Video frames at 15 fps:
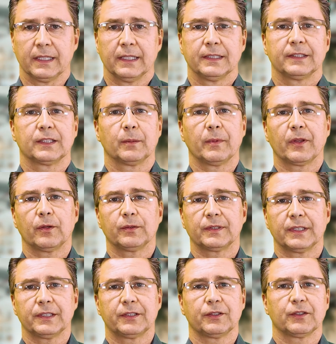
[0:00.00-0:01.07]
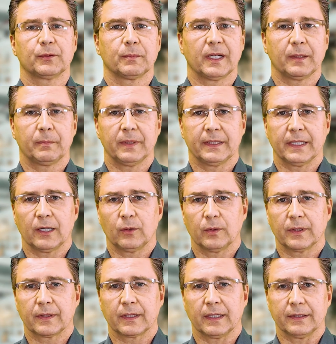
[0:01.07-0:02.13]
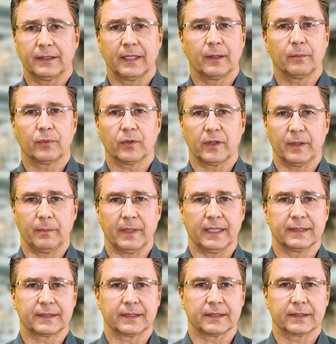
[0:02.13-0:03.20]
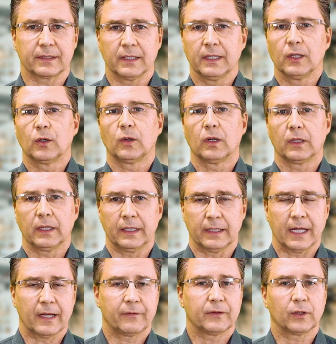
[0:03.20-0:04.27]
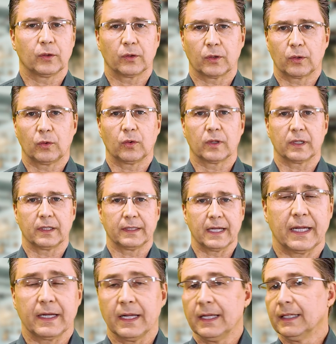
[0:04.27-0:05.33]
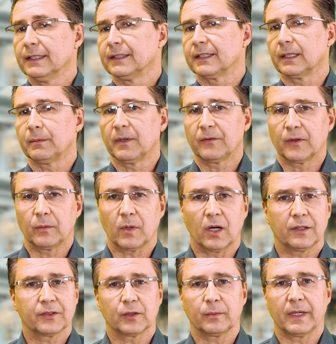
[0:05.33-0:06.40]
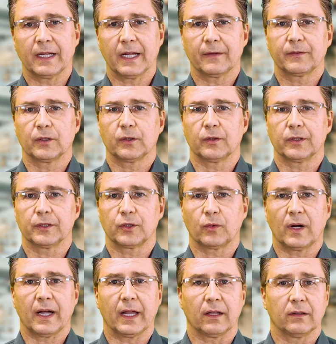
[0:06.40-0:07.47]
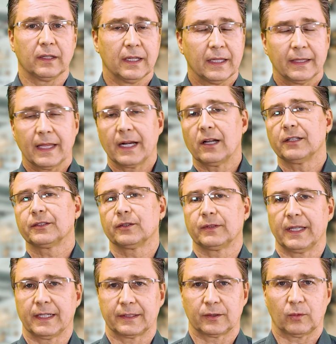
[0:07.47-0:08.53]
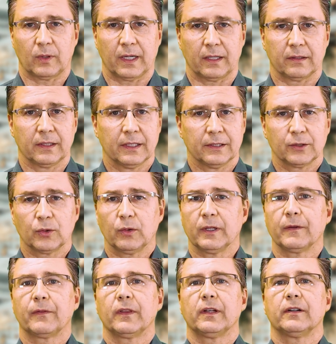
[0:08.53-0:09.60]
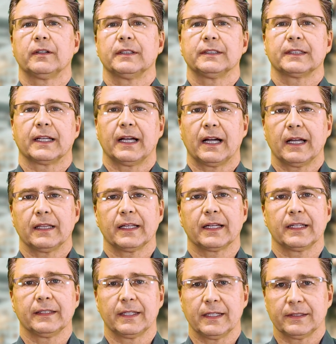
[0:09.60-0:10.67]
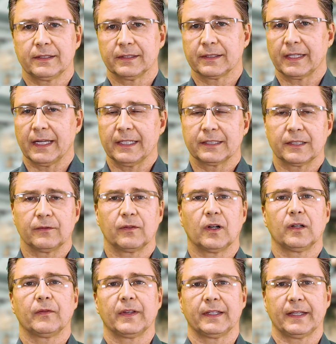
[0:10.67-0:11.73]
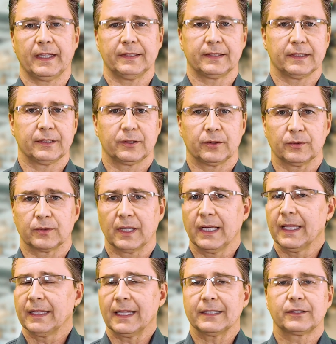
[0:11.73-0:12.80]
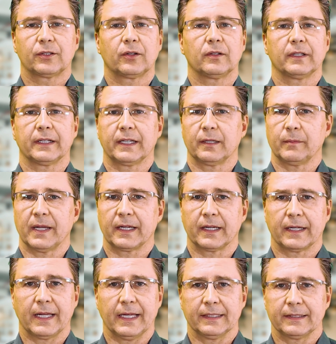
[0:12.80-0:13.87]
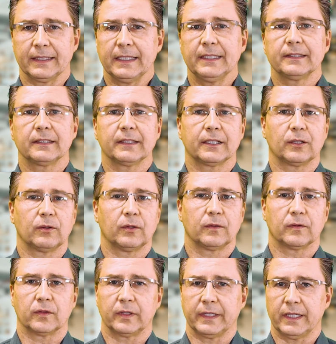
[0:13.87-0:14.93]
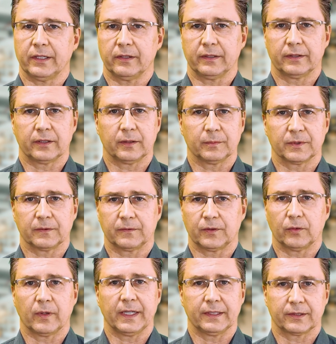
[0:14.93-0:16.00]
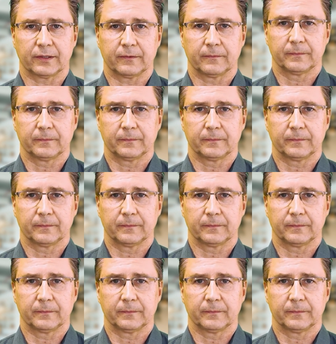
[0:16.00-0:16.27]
Some of those issues might be dealt with on temporary basis and have to go to court on that. Some of them also might have to go to trial. That also takes a while. So if there is a highly contentious case involving these issues, that certainly can make a case easily go over a year in terms of duration.